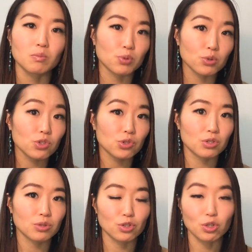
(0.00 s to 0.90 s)

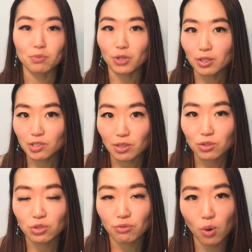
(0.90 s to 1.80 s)
push your
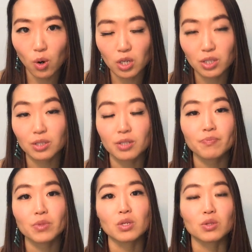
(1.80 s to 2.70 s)
projects forward,
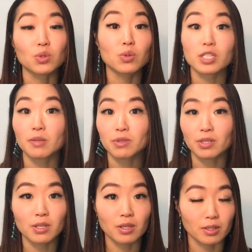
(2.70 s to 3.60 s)
do
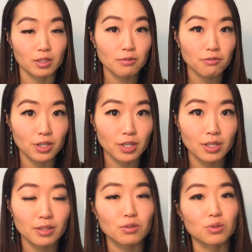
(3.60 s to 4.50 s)
something
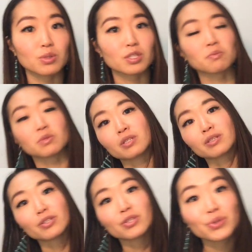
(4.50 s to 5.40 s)
different, do
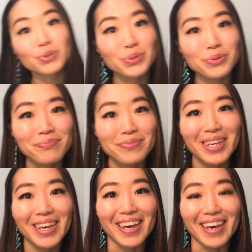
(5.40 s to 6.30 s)
something new.
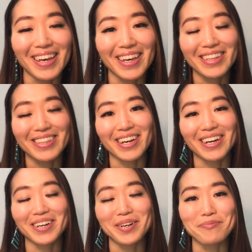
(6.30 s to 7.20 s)

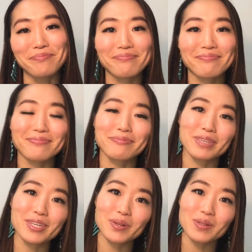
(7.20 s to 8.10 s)
And
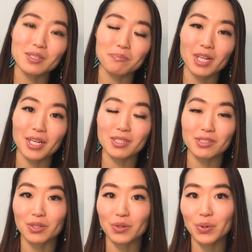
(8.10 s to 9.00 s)
because the
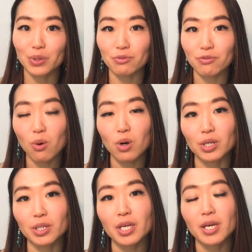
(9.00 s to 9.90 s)
planets are going
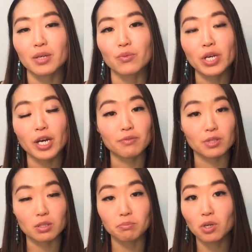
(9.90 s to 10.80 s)
forward, we have
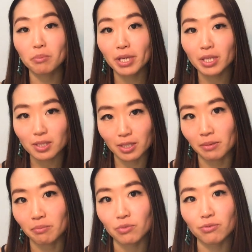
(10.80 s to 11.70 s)
this
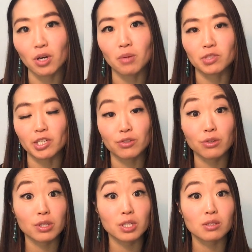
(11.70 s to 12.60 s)
momentum from
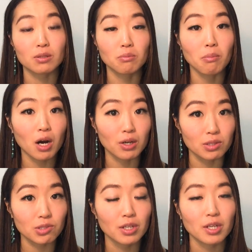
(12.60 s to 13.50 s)
January to
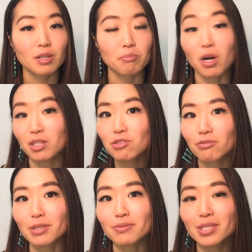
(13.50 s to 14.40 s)
March
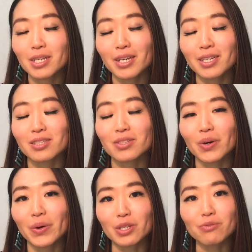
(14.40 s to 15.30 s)
5th.
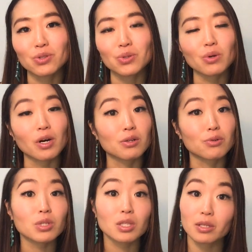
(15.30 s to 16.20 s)
So if you are
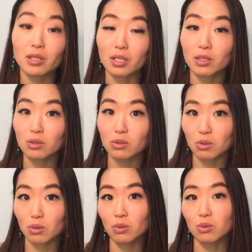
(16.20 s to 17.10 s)
looking
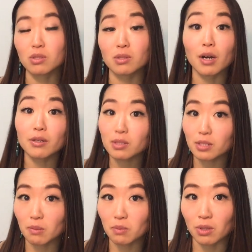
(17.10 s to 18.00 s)
into start
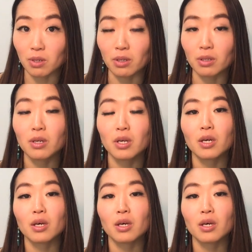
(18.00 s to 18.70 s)
something,